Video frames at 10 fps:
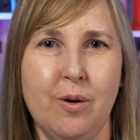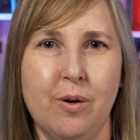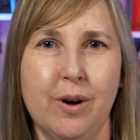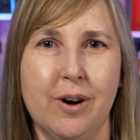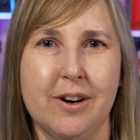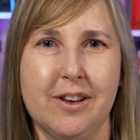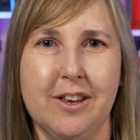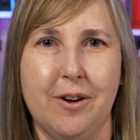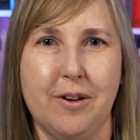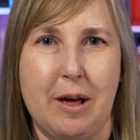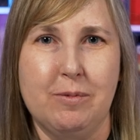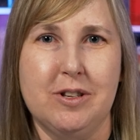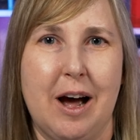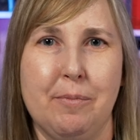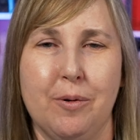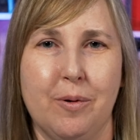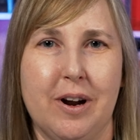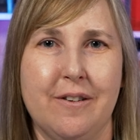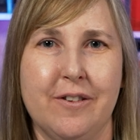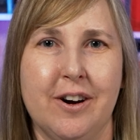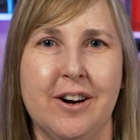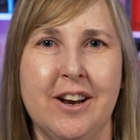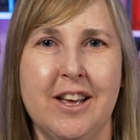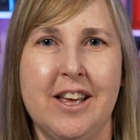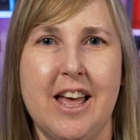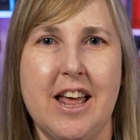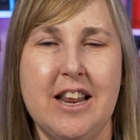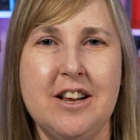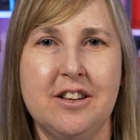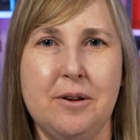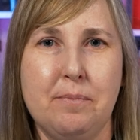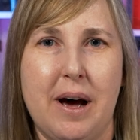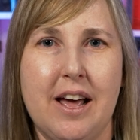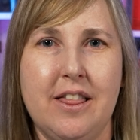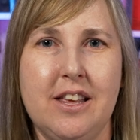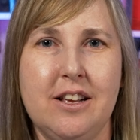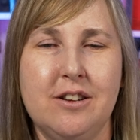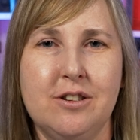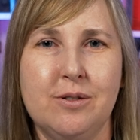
or, you know, GameStop or whatever and easily buy these.